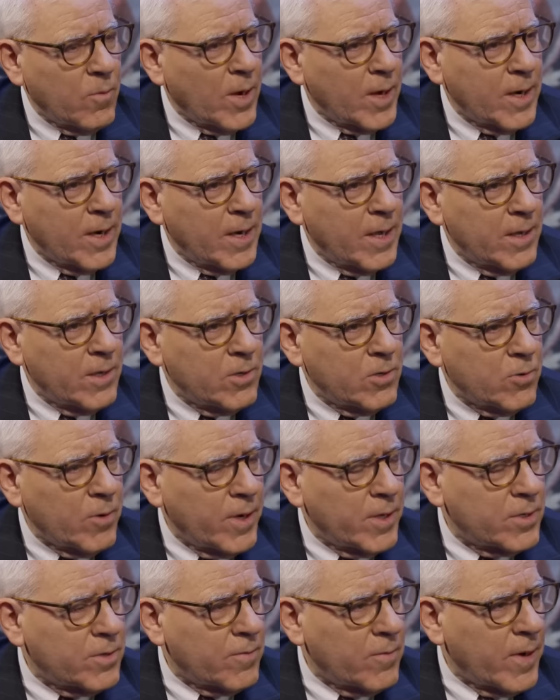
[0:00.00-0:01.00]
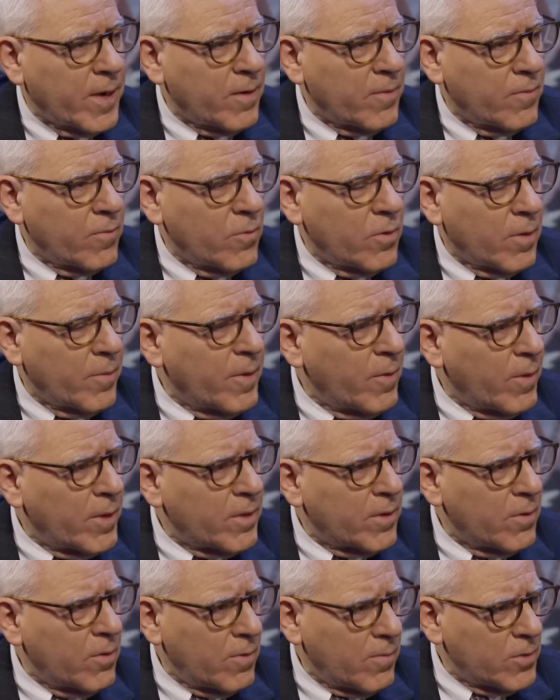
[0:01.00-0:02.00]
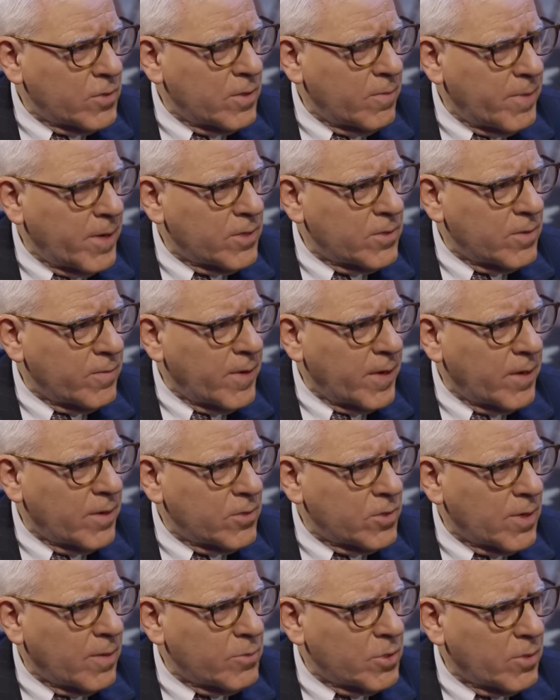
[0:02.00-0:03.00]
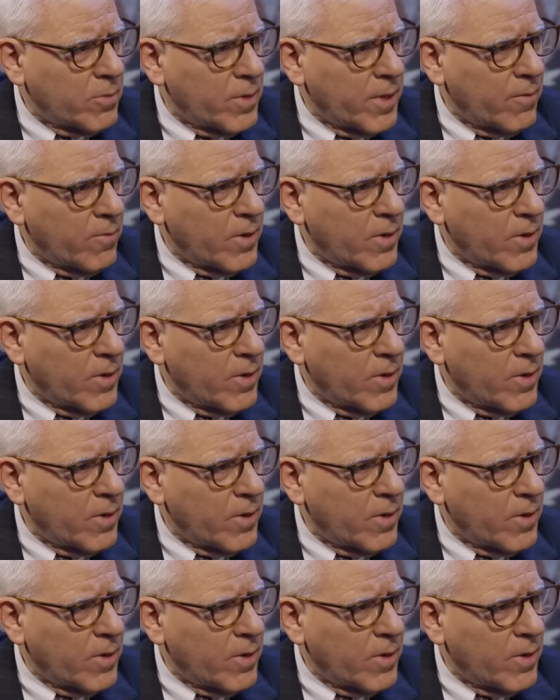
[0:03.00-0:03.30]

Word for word: why did he transfer out of Fordham? He went to the University of Pennsylvania subsequently,